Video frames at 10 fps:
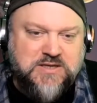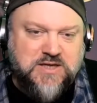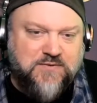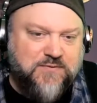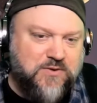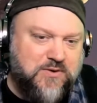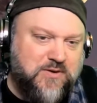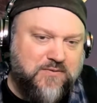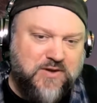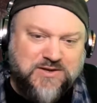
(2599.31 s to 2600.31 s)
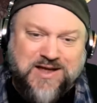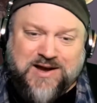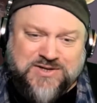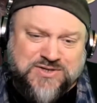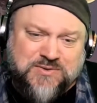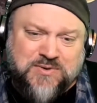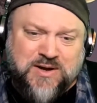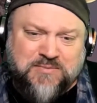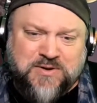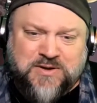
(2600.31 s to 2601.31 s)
If you're like, actually, Rob,